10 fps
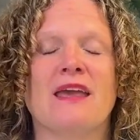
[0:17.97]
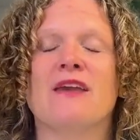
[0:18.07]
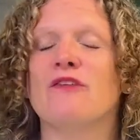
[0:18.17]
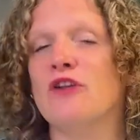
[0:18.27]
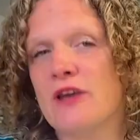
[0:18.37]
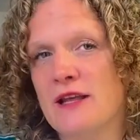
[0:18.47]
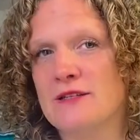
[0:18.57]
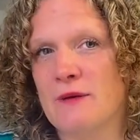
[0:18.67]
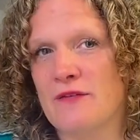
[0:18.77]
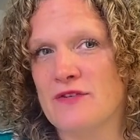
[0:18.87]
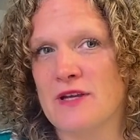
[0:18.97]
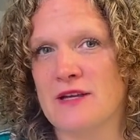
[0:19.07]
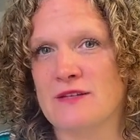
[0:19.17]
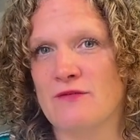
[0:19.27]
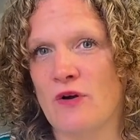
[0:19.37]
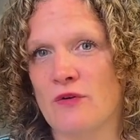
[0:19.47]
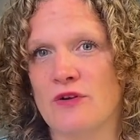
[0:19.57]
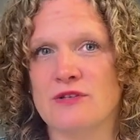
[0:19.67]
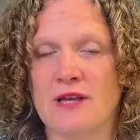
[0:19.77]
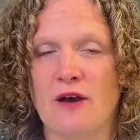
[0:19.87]
If you're looking to advertise a role
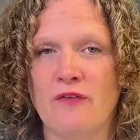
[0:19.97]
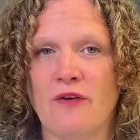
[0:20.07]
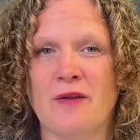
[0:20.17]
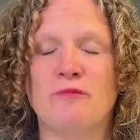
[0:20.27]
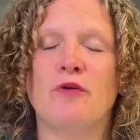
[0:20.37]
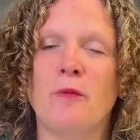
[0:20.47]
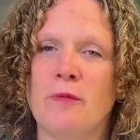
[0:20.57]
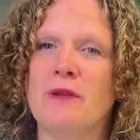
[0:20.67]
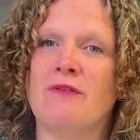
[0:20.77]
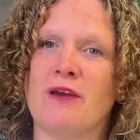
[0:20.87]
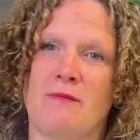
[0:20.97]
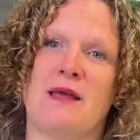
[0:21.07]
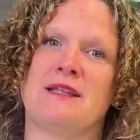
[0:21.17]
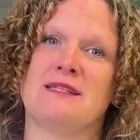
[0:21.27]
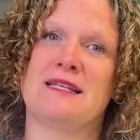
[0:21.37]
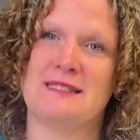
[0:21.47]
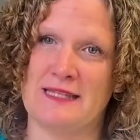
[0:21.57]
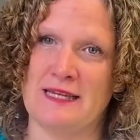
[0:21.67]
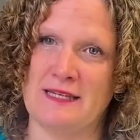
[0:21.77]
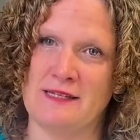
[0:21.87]
yourself, I'd probably recommend
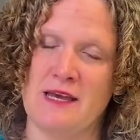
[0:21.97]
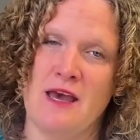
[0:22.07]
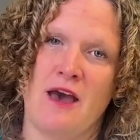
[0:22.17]
Indeed.